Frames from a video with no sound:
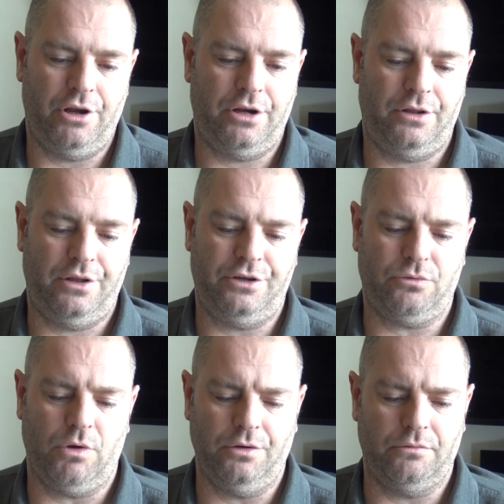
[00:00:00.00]
heard of
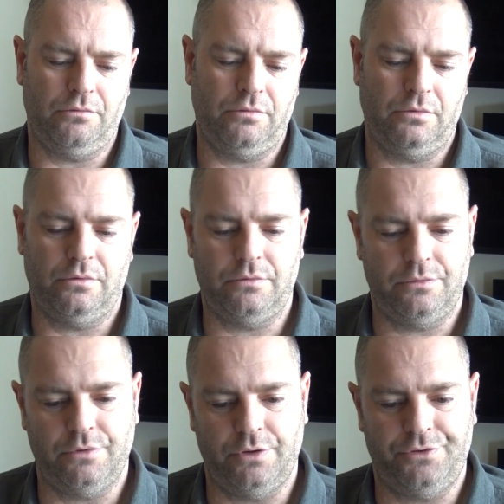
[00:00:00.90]
this one.
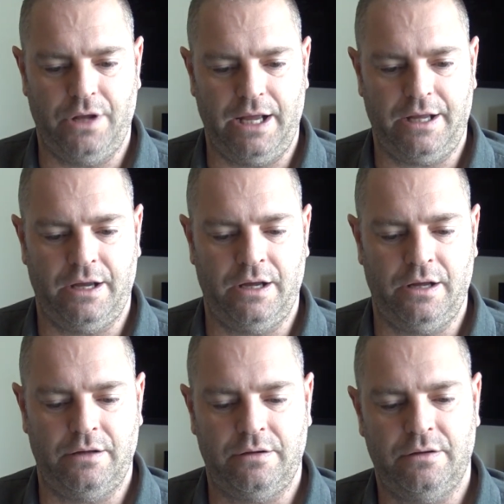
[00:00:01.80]
Looks like a